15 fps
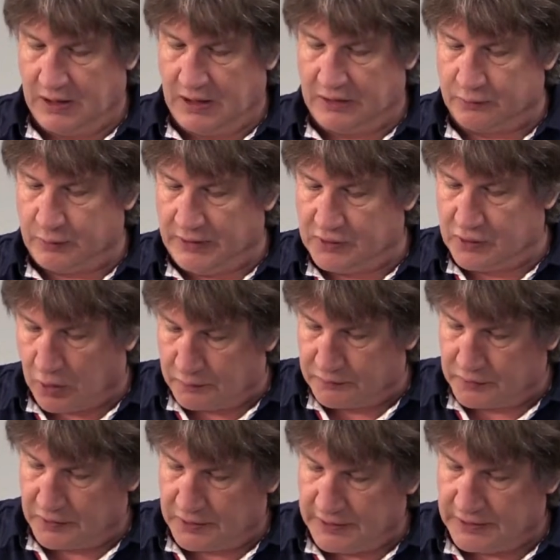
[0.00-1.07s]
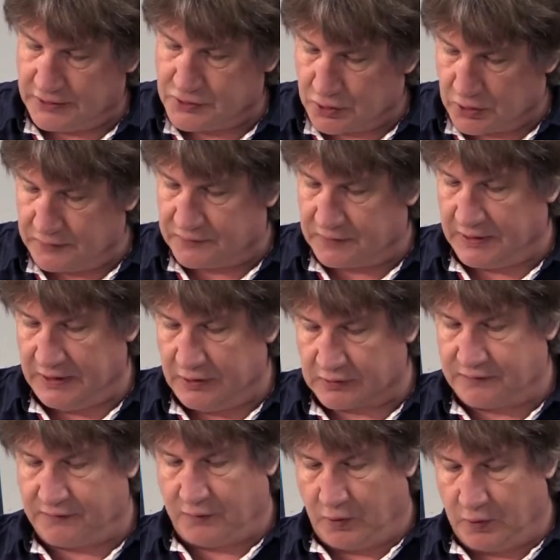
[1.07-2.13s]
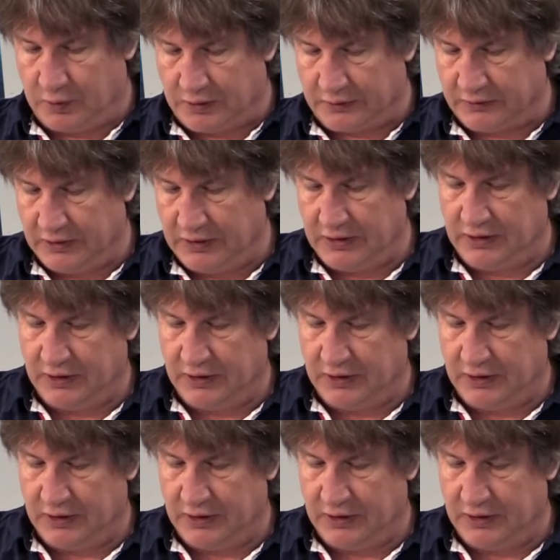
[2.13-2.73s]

and we confidently and joyfully look forward